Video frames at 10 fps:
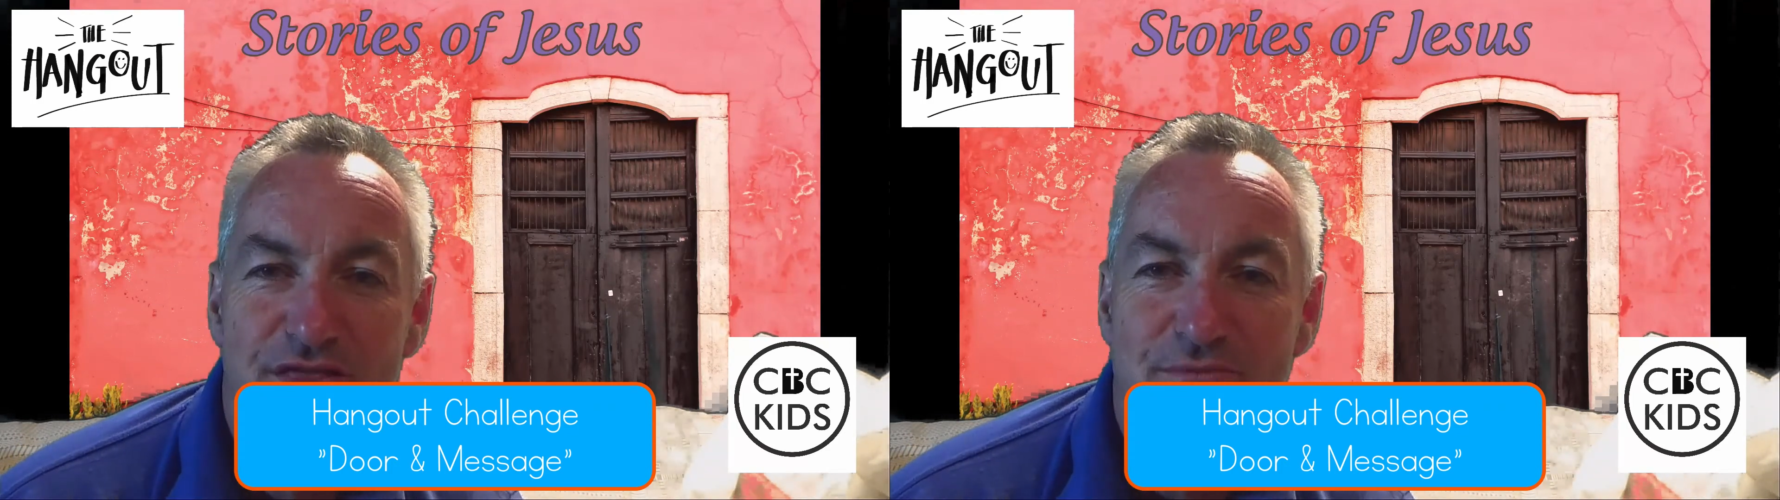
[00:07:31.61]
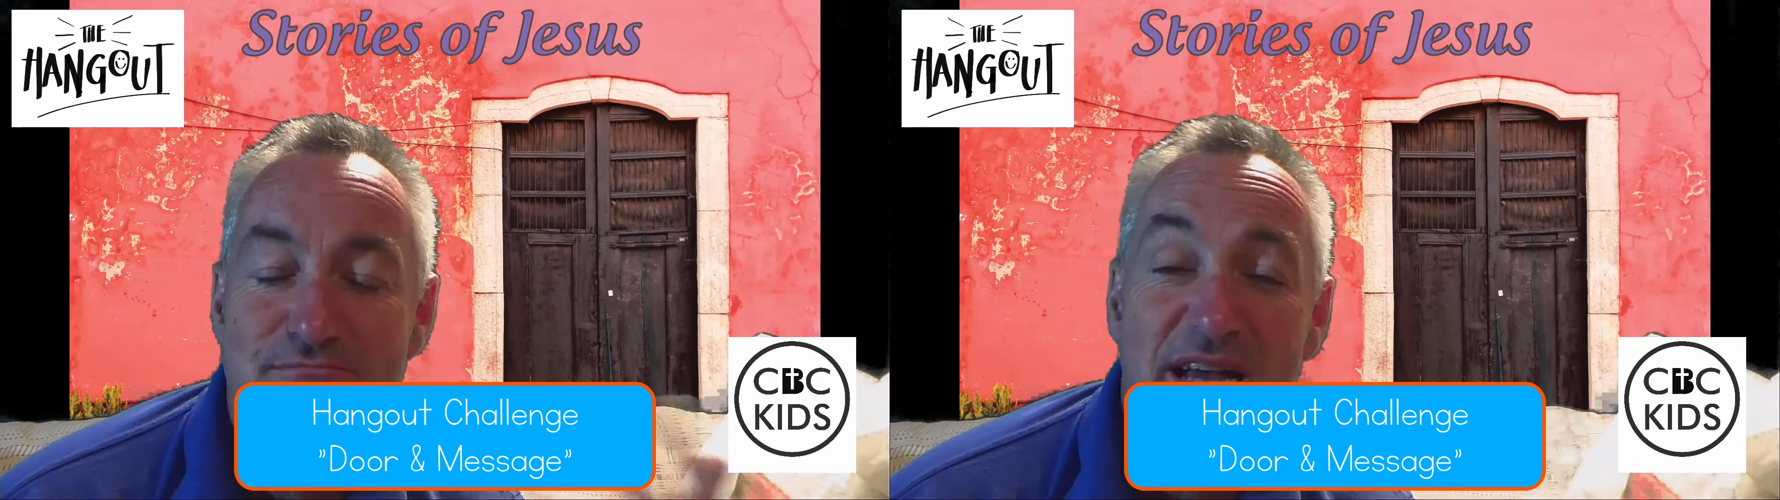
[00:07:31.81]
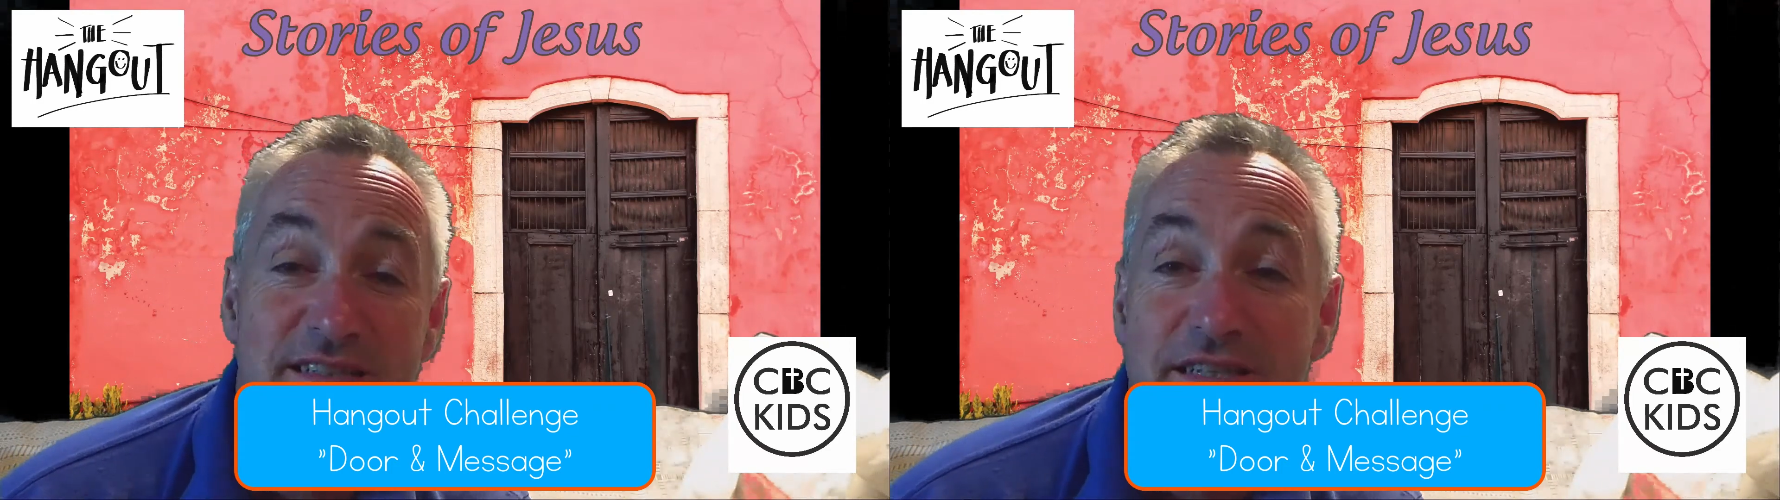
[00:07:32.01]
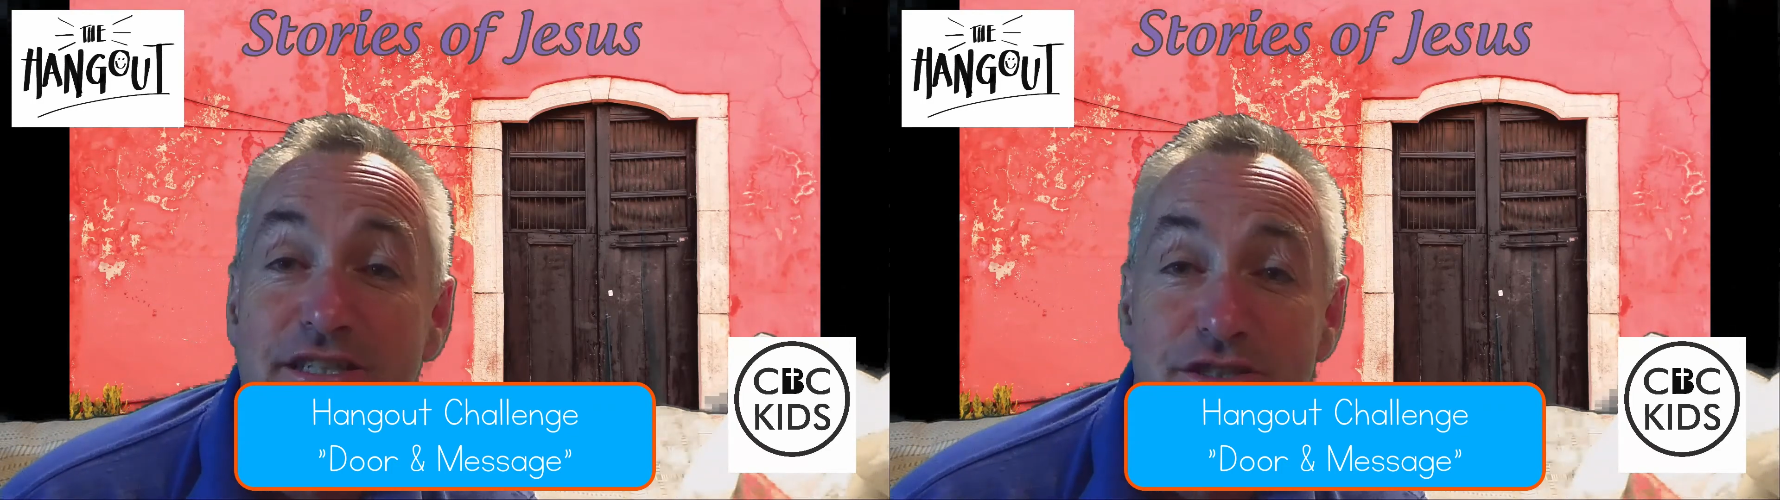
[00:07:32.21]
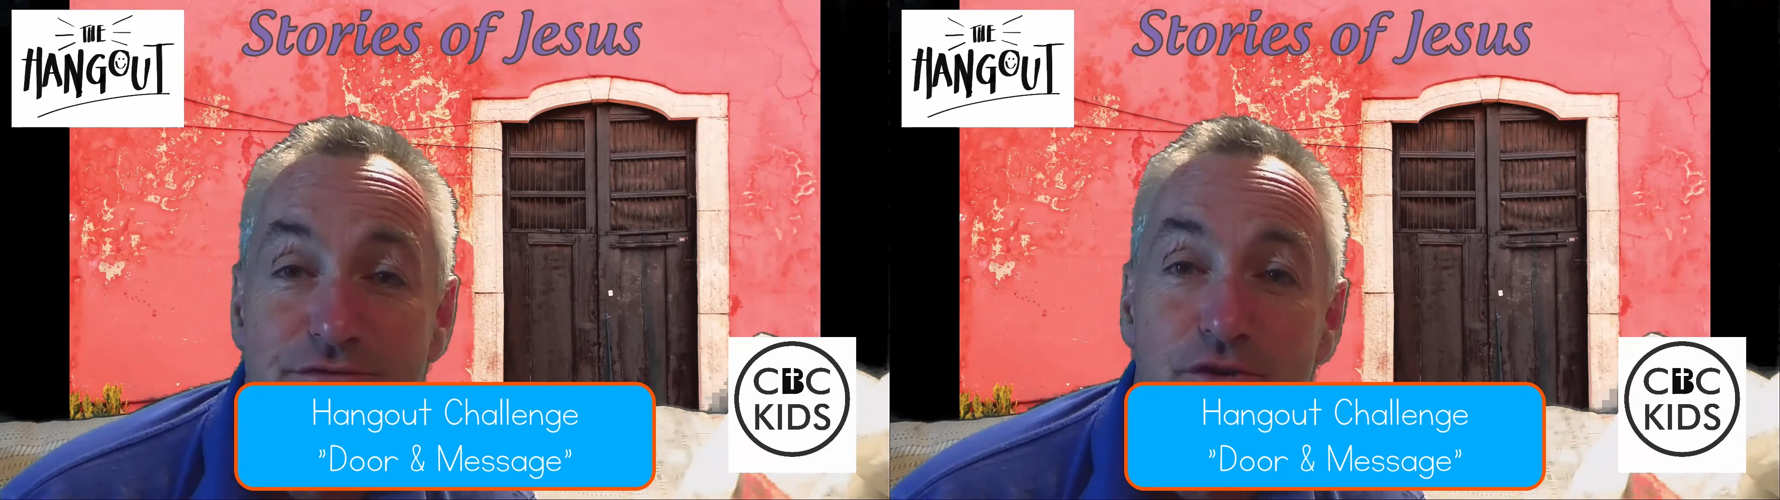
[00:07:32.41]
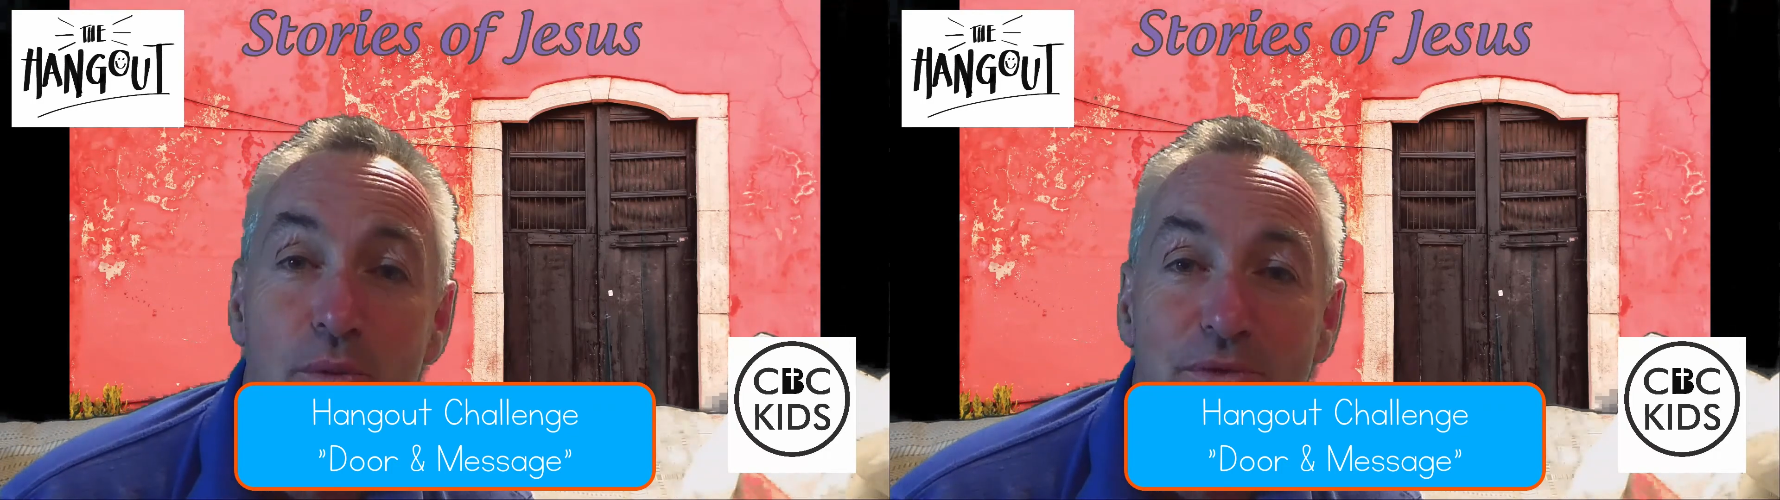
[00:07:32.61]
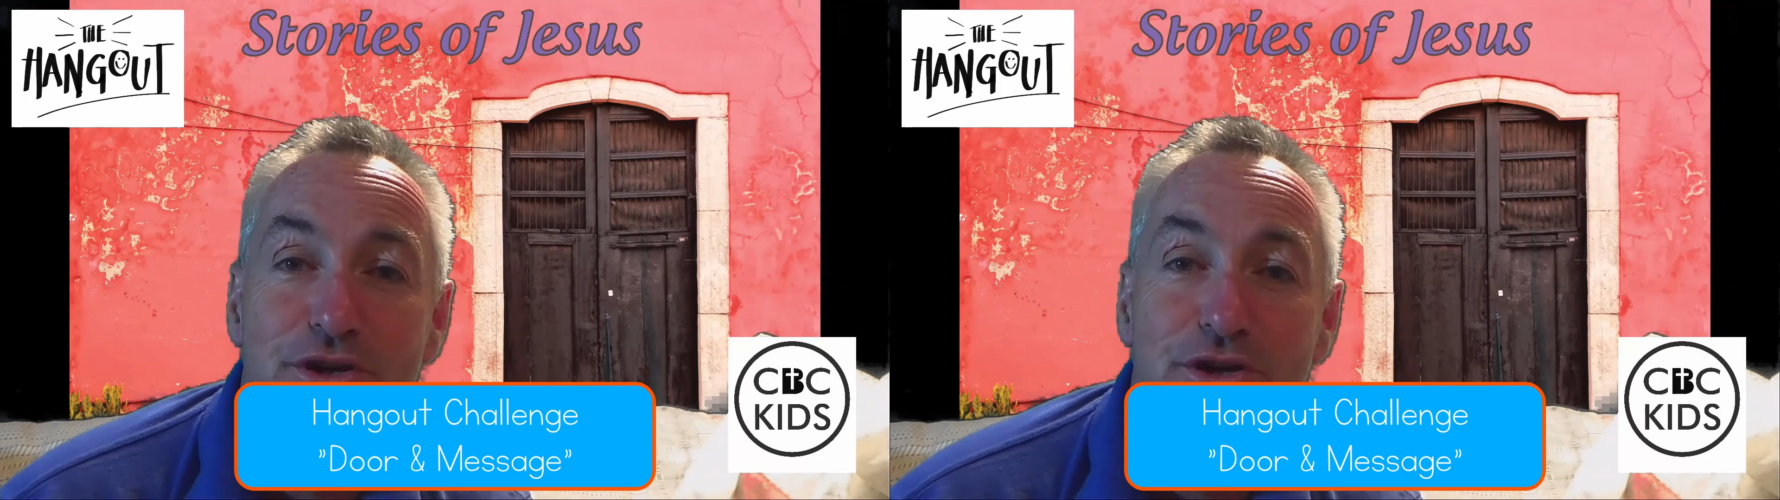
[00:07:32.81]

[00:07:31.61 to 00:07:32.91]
the message from the